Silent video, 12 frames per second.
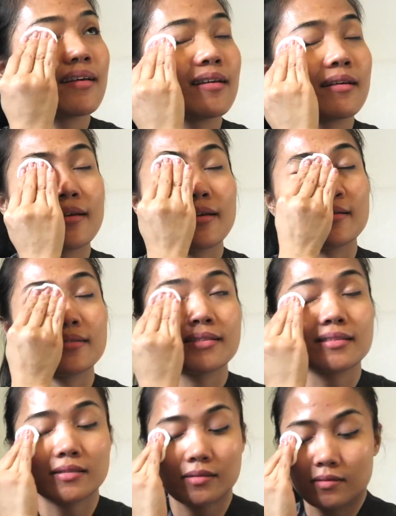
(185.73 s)
And this
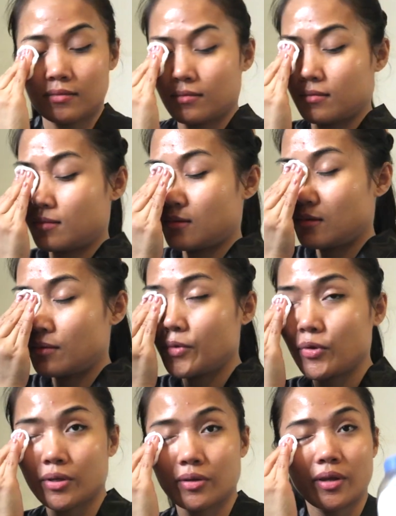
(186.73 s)
is
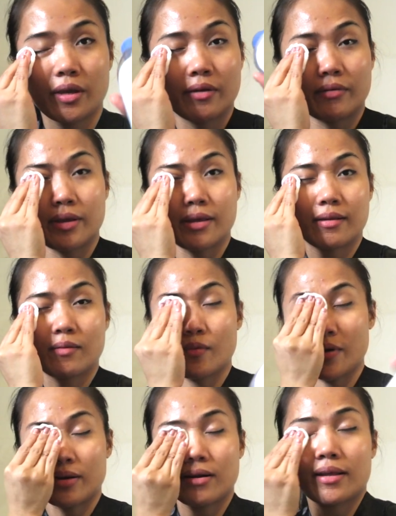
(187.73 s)
you can carry
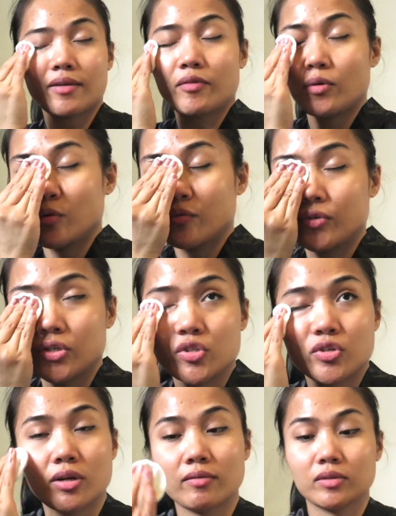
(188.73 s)
anywhere, like if you go for
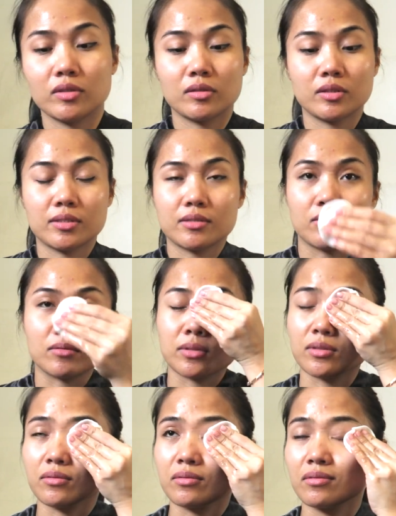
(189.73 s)
travel, it's
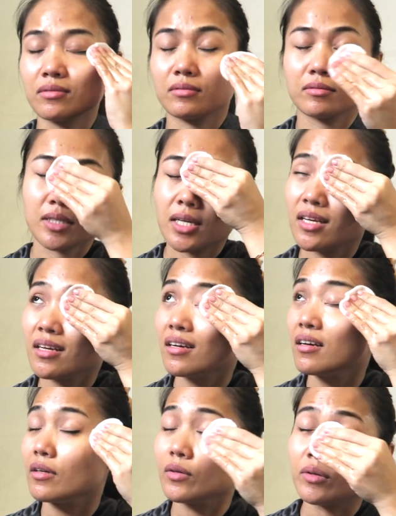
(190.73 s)
also
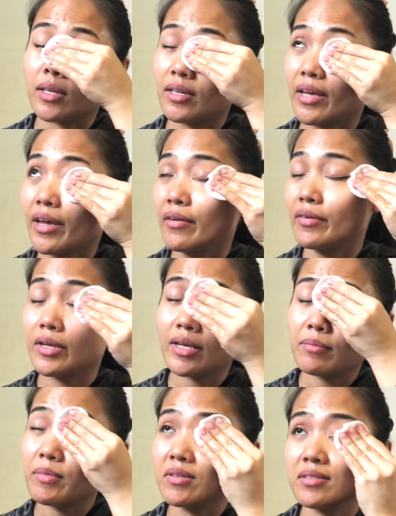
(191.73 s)
you can carry
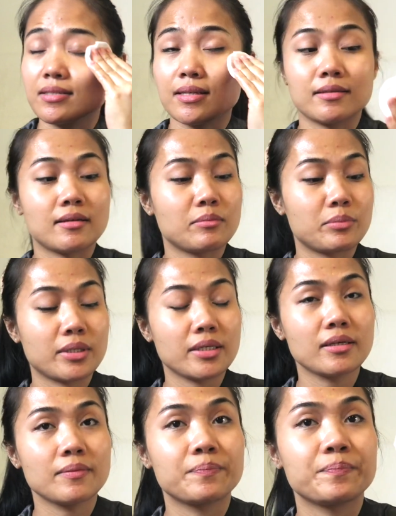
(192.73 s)
it because it's not that big.